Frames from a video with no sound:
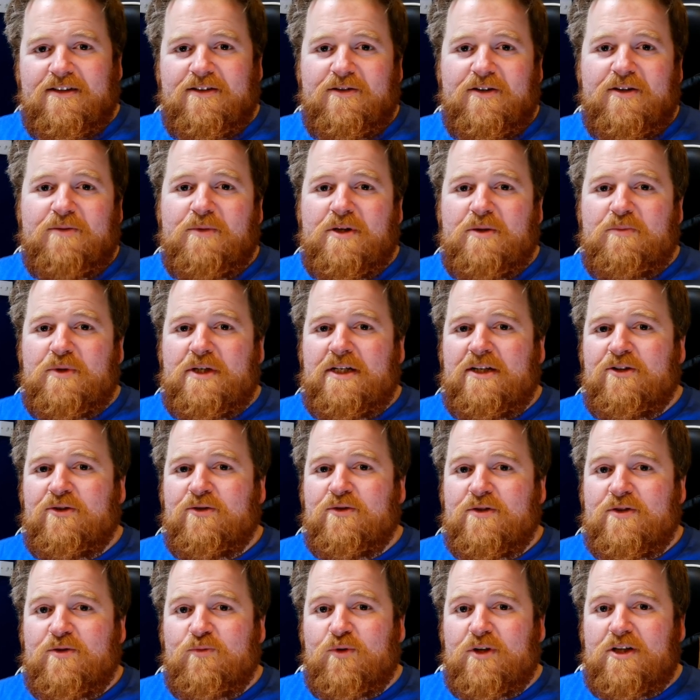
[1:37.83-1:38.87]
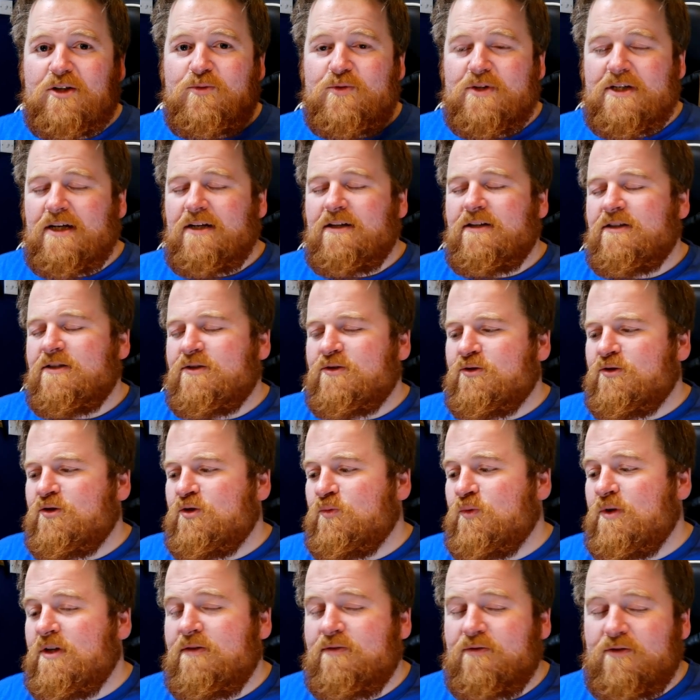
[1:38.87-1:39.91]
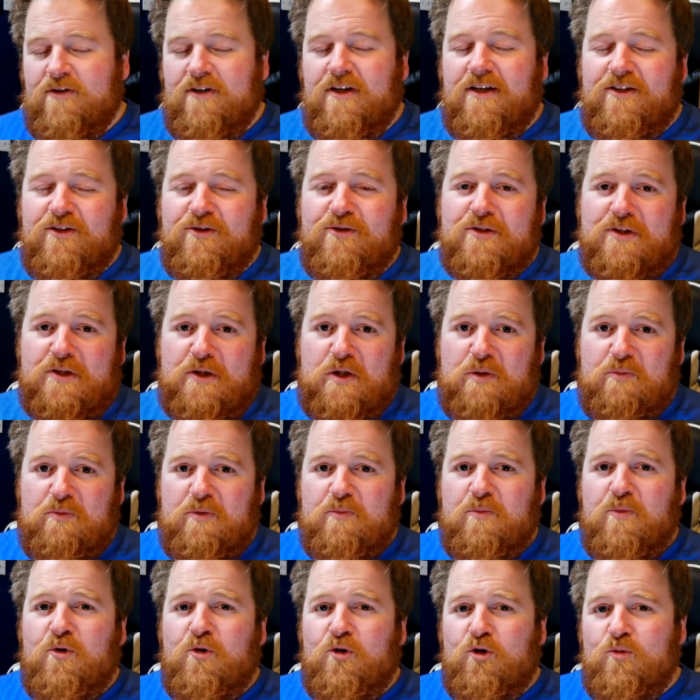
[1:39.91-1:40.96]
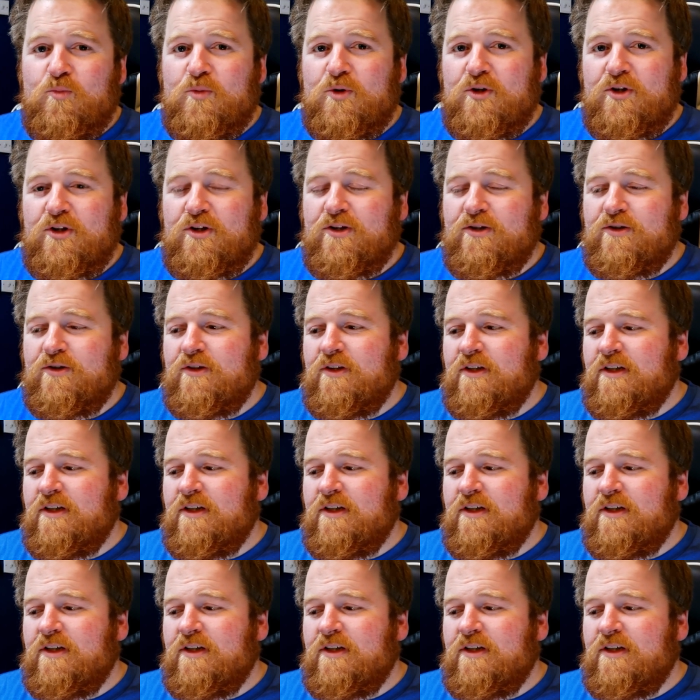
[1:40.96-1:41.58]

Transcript: it, it might be close to what I was getting on social welfare. I know it's going to be more, but you know,